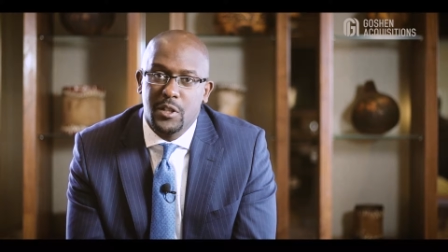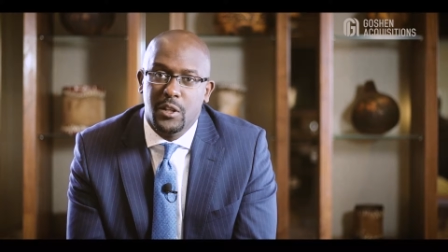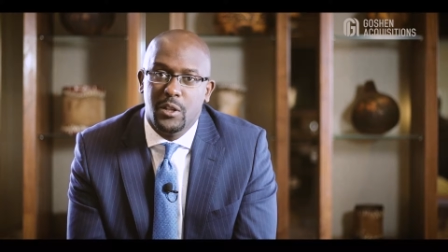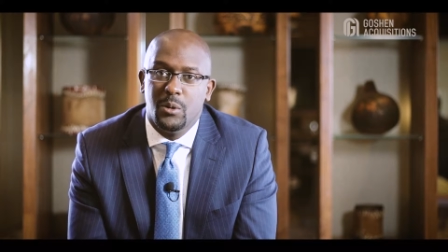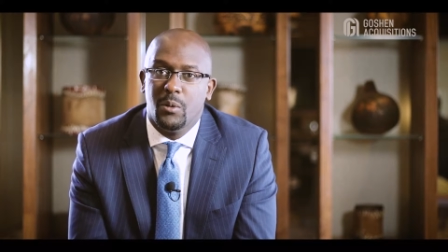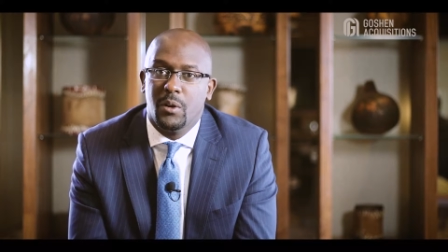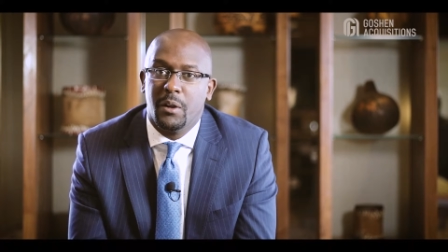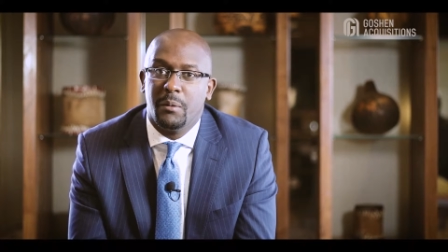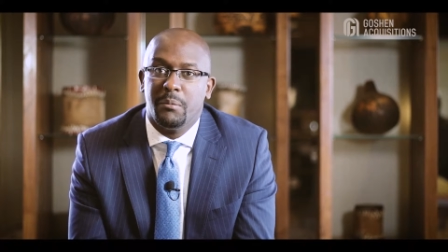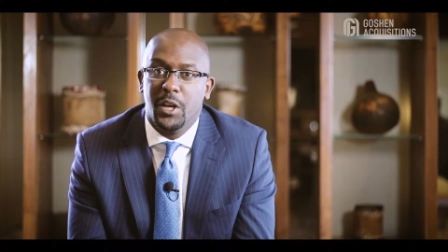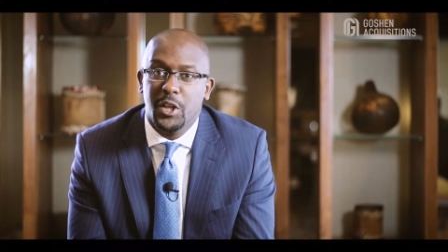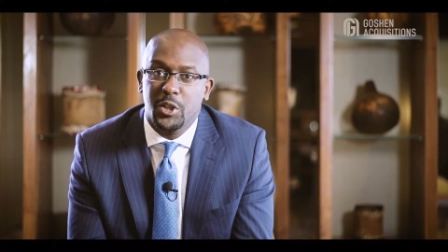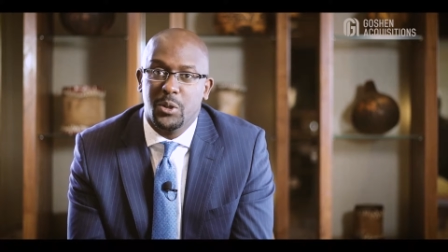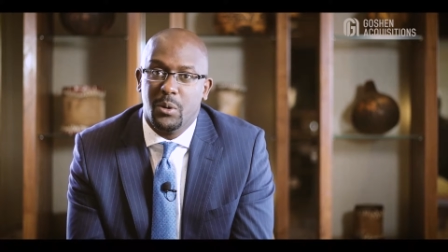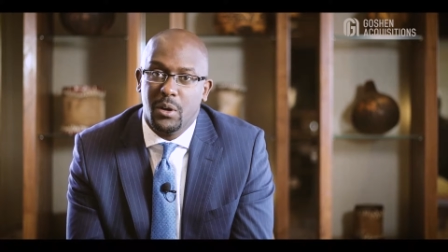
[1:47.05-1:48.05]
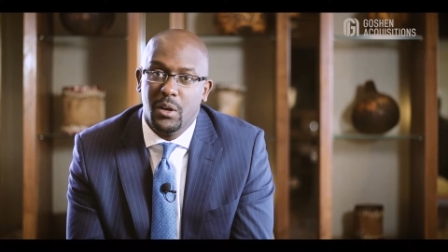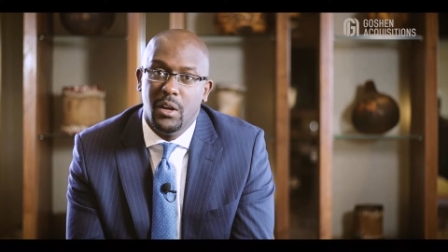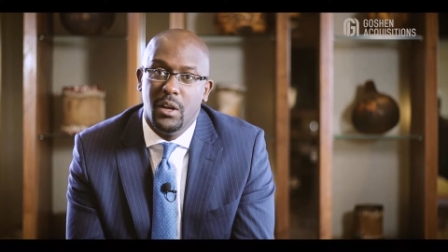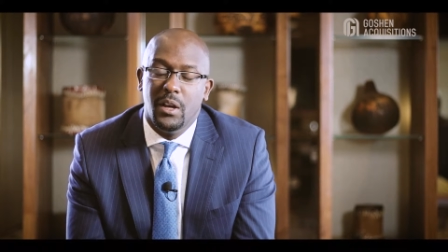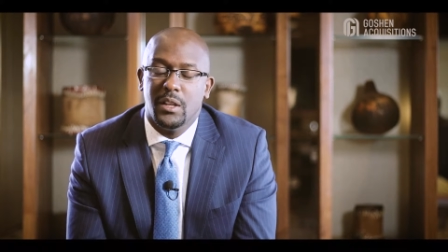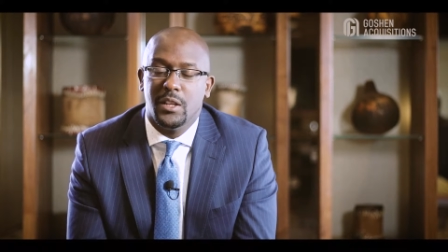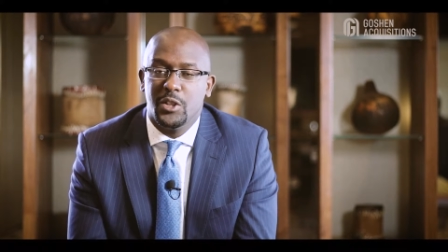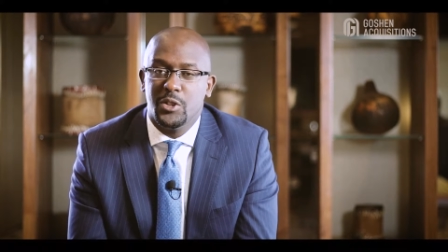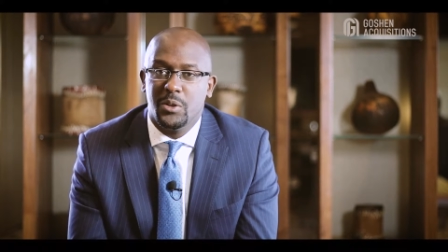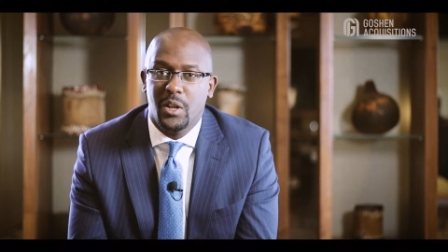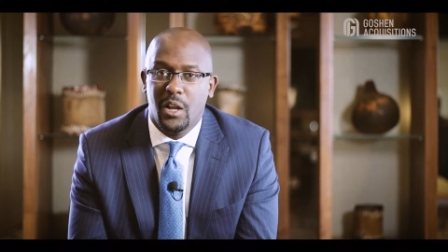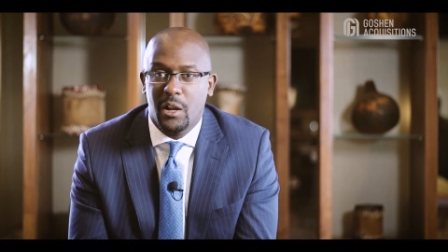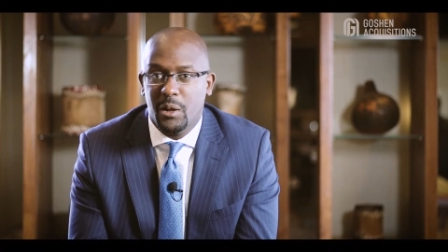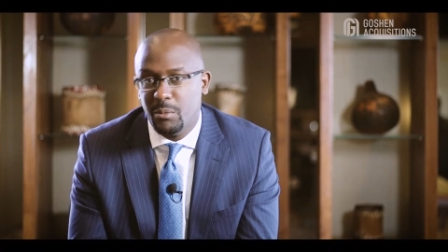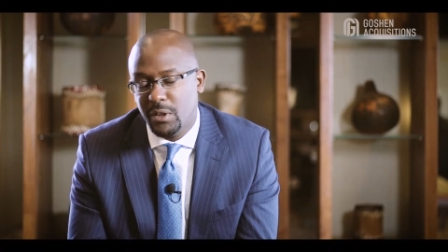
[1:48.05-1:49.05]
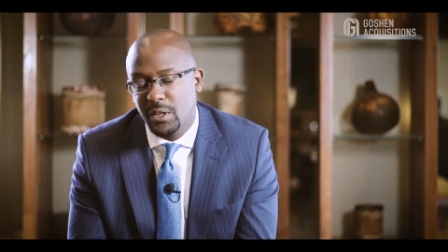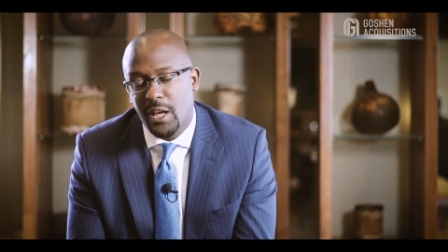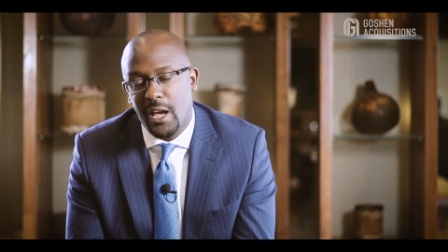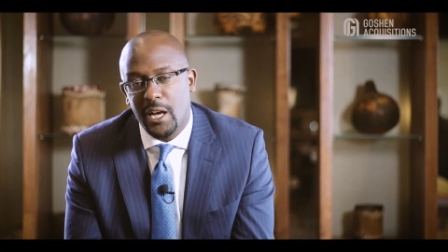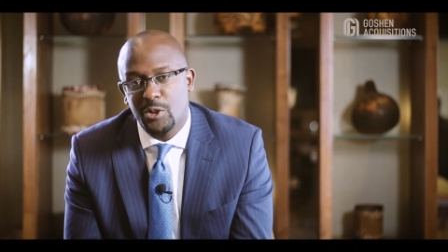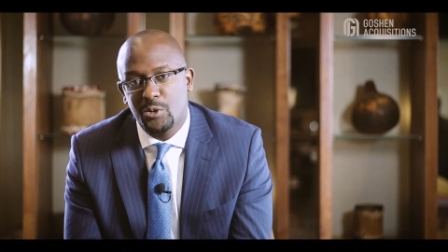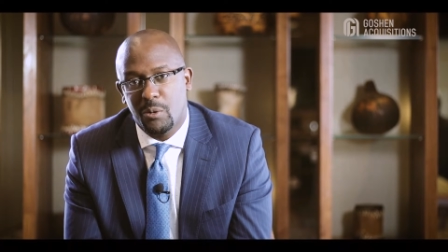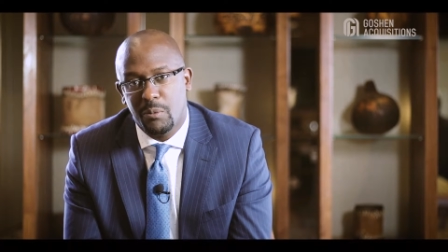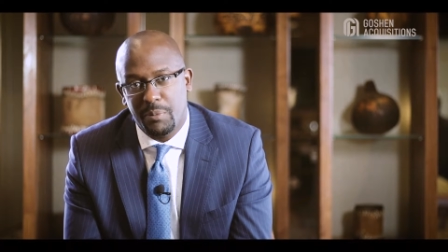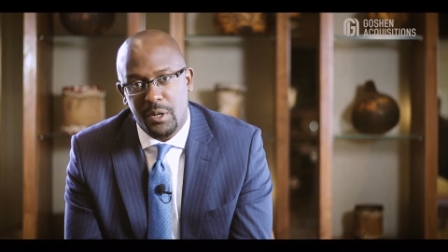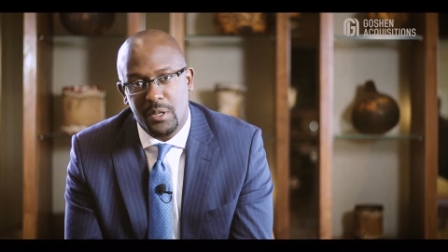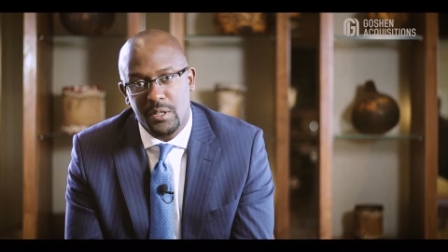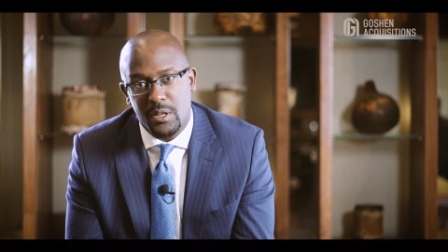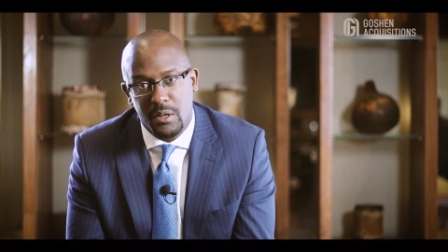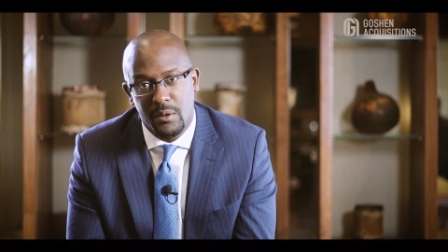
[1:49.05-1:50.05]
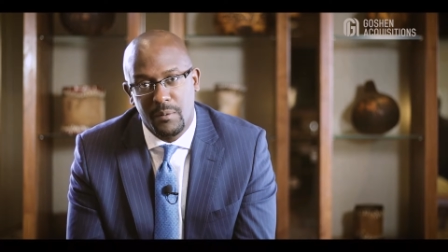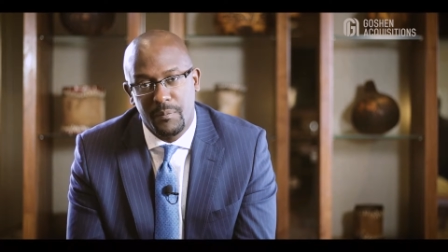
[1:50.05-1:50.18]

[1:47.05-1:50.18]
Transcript: You want to make sure that you're dealing with the actual person.